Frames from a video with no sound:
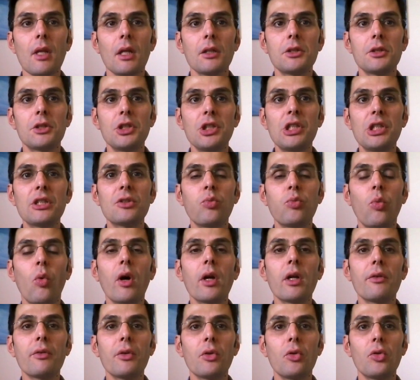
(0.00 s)
She is
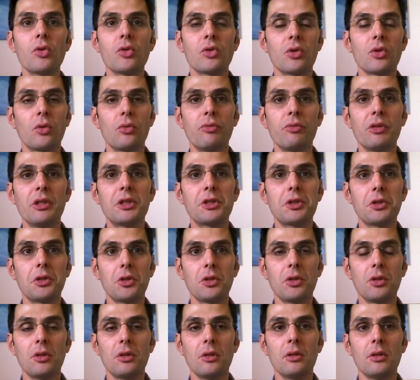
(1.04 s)
one of those
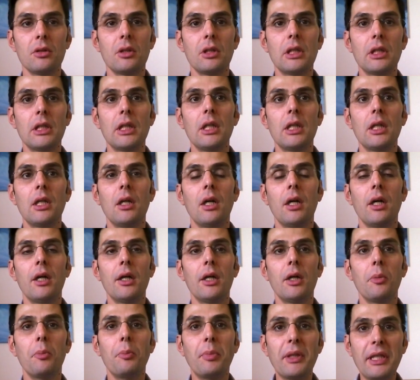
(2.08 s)
original
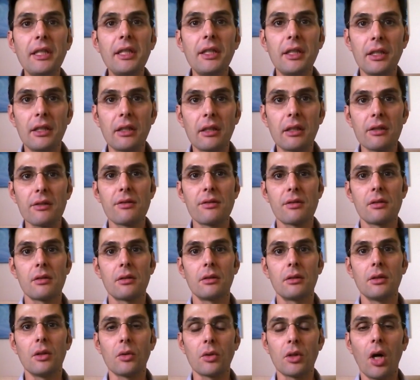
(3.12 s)

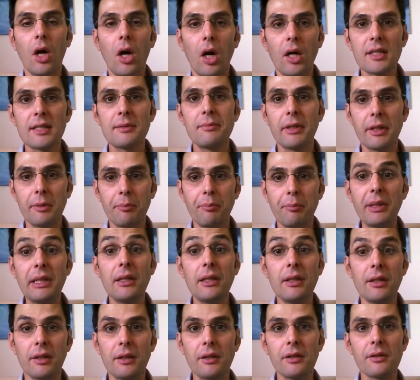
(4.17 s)
beings, cosmic
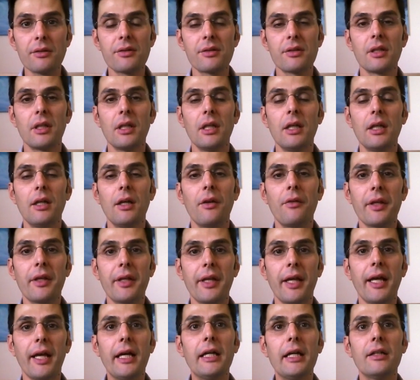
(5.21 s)
beings that
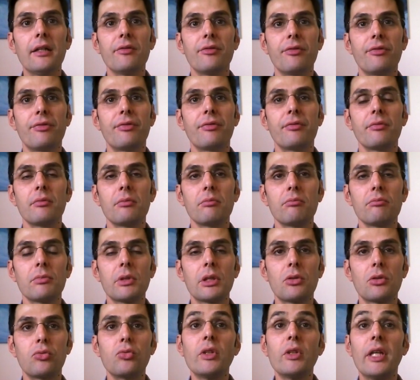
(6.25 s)
have
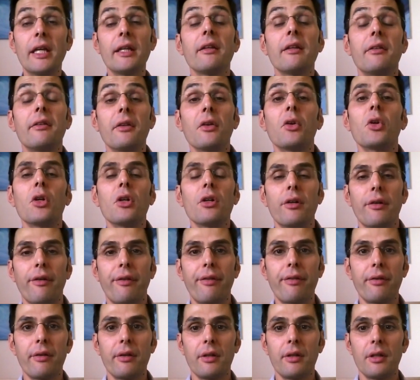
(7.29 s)
created the
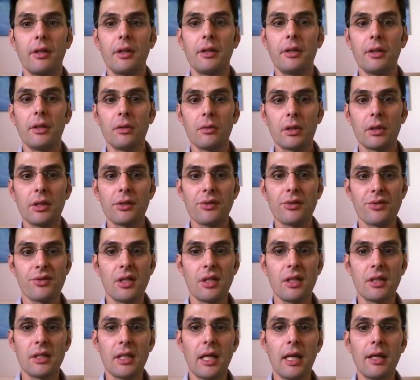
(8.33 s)
earth, because
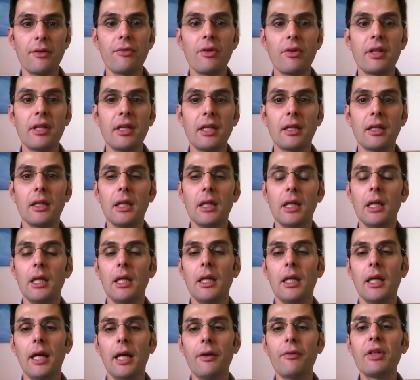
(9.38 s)
everything
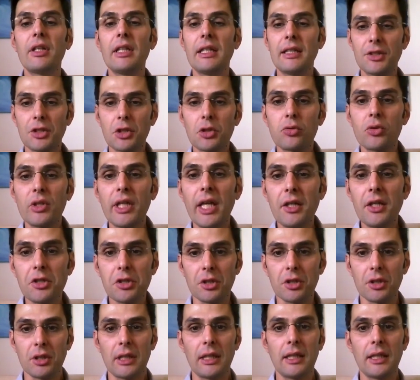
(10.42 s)
is creation,